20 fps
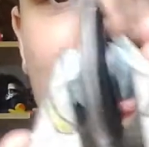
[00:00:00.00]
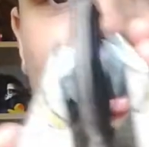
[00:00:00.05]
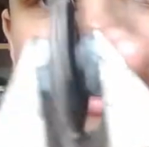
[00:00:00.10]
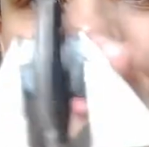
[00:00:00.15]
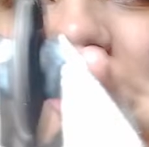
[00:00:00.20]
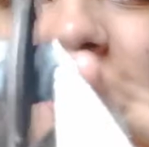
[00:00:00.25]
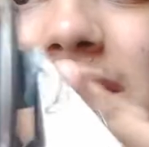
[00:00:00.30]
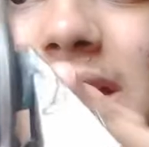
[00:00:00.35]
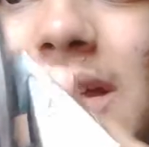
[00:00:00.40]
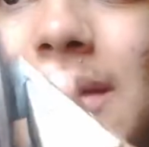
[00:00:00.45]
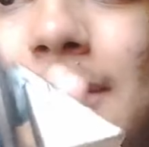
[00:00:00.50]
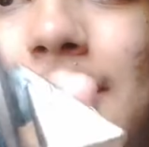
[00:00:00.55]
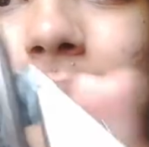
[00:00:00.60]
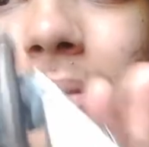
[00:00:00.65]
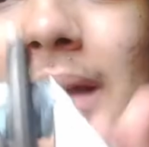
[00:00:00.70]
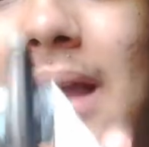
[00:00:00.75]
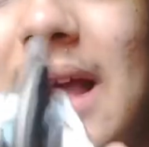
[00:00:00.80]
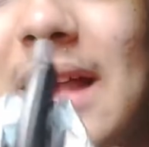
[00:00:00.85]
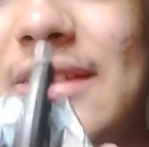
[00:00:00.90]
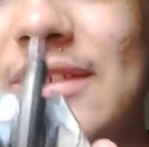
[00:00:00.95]

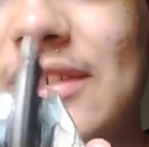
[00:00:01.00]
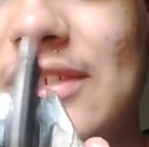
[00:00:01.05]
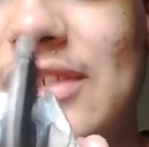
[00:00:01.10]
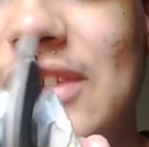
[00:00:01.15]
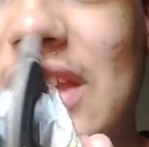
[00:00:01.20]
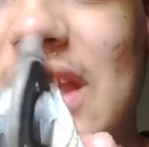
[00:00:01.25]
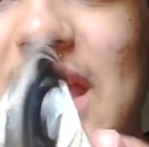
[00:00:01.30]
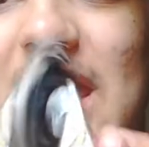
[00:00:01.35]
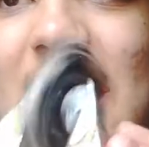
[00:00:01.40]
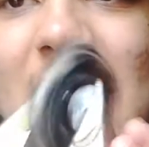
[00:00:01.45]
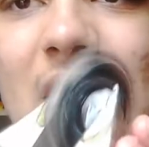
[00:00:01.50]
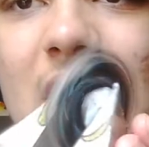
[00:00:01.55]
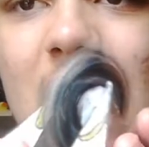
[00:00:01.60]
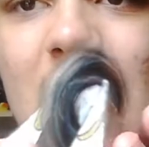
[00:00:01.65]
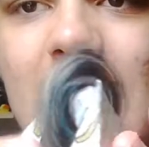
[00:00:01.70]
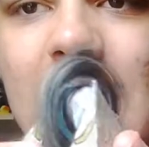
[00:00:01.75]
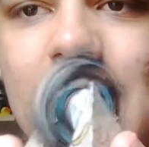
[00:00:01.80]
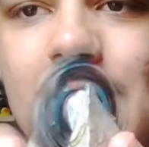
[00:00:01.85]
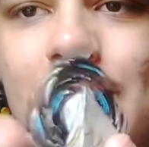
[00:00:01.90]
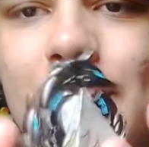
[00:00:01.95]
As you can see here,
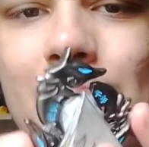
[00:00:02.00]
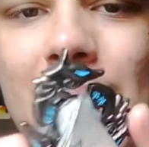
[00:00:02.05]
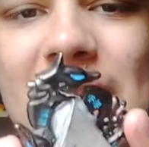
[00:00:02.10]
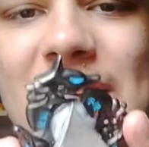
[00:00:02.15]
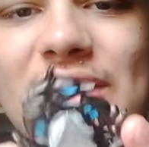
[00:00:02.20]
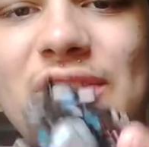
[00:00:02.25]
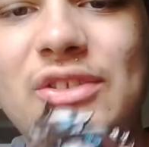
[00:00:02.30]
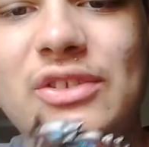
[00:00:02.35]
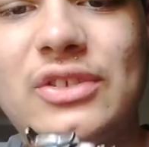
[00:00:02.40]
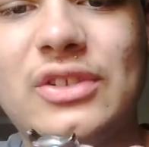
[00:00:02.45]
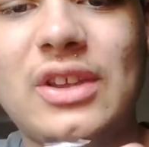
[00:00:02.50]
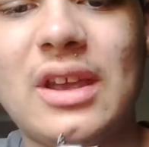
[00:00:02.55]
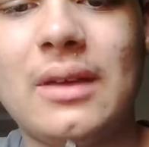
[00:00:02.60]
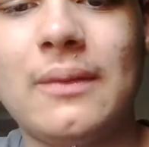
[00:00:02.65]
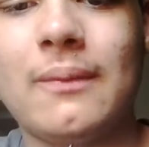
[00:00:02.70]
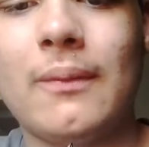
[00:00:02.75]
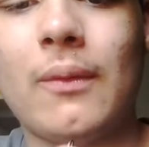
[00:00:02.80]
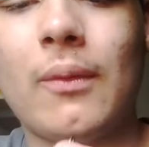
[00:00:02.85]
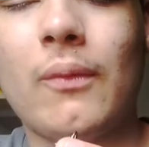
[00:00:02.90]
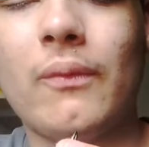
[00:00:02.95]
I based
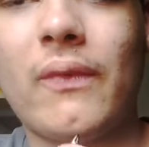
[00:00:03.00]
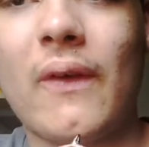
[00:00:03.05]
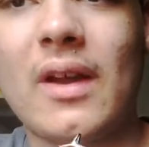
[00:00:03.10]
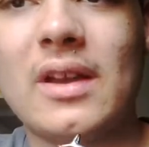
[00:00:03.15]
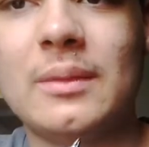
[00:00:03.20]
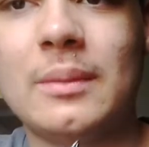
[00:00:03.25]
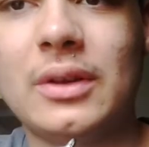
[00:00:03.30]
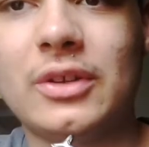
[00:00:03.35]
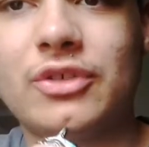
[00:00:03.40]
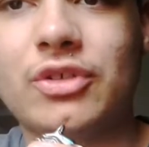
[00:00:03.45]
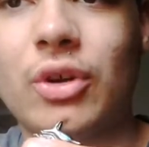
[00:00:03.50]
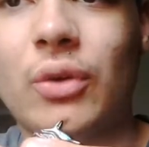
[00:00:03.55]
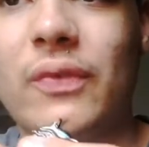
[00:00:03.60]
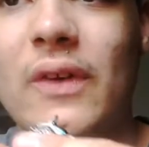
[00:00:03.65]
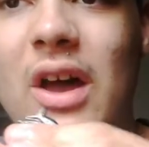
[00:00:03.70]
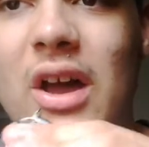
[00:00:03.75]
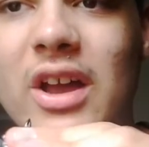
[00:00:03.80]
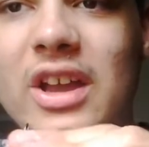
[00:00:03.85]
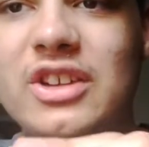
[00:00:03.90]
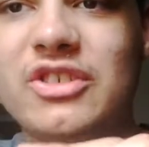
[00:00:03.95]
it very much off
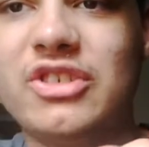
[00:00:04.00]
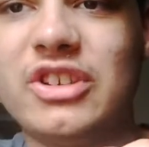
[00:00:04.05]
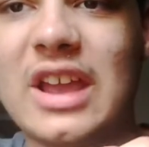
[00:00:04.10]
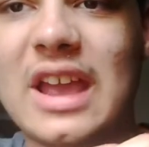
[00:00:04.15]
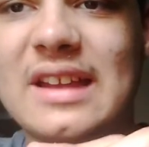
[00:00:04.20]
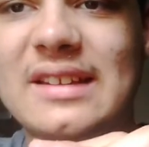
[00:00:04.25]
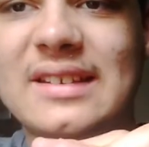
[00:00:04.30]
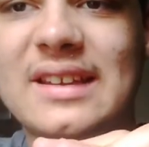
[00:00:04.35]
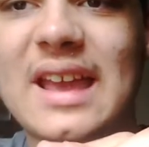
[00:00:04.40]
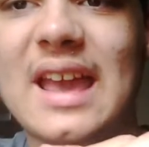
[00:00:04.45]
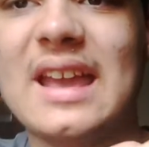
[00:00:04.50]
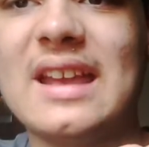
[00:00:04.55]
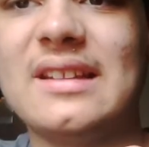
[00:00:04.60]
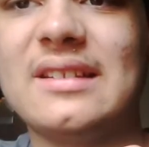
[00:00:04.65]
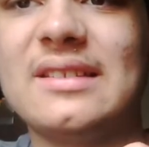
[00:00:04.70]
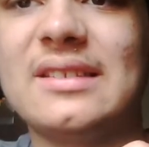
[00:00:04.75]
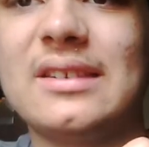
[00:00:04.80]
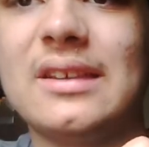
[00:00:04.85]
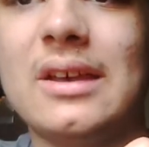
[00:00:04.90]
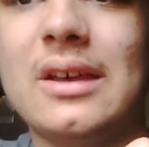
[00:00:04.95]

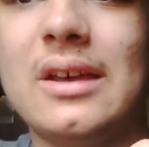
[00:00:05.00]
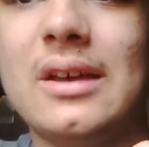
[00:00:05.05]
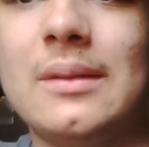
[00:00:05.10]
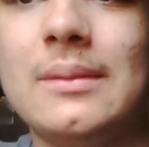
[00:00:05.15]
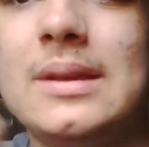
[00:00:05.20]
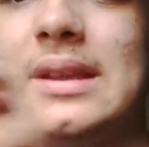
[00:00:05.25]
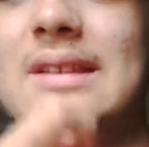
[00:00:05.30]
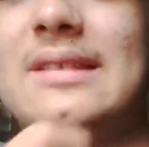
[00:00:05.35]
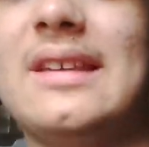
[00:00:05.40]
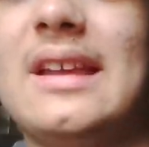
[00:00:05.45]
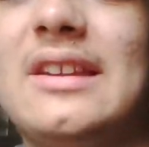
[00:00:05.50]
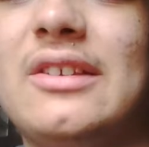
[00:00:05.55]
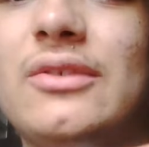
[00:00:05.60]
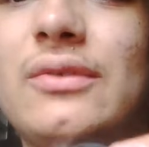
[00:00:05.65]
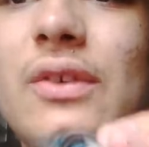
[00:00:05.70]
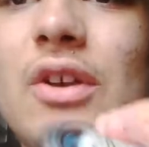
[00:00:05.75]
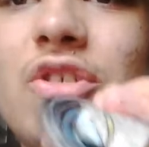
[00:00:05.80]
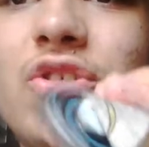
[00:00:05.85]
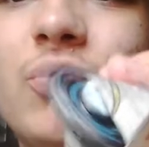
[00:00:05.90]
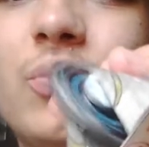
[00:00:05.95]
IG88. He said his
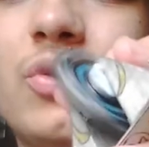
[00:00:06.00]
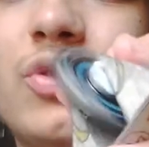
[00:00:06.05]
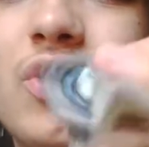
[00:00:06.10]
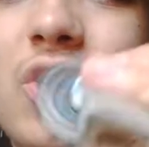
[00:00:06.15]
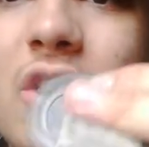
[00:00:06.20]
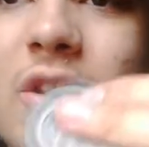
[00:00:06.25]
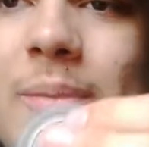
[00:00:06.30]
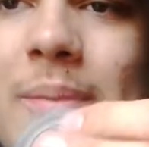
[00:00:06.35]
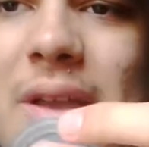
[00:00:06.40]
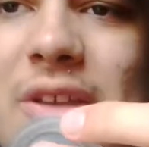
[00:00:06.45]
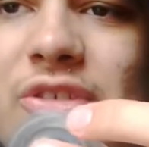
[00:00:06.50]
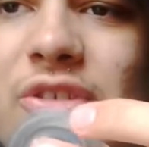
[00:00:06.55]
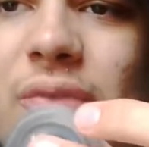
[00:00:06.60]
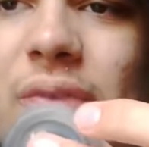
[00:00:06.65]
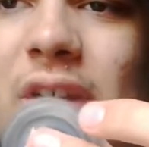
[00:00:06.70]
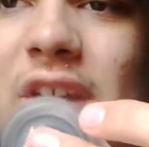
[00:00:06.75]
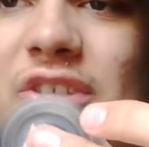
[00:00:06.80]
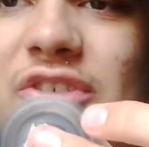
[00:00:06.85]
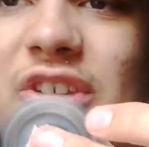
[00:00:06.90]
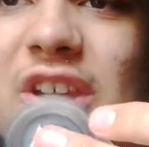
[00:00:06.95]
version was kind of based off
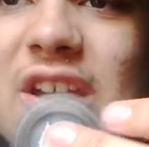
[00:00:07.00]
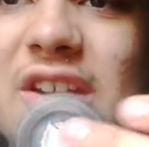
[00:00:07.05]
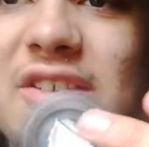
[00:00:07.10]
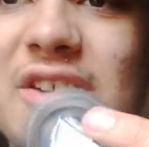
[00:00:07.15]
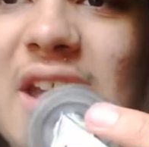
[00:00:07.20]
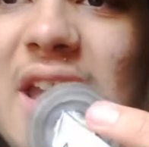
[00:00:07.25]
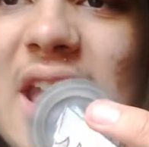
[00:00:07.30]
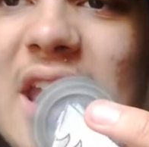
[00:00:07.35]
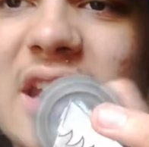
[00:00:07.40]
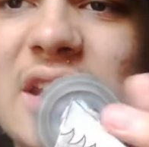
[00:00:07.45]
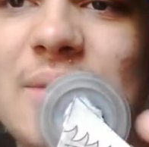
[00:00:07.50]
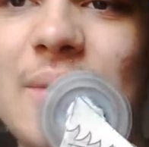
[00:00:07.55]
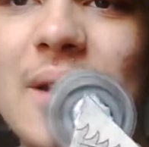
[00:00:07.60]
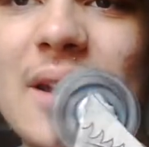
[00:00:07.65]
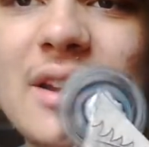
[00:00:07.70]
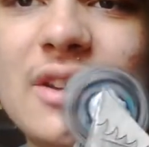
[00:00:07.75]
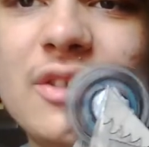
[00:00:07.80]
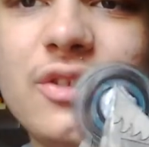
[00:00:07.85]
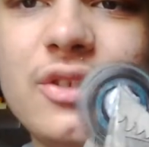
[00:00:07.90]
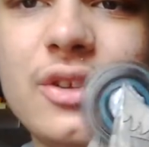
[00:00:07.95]
IG88
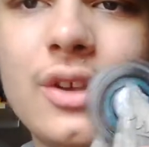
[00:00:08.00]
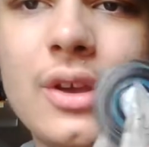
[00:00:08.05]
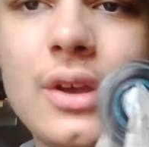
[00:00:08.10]
anyways,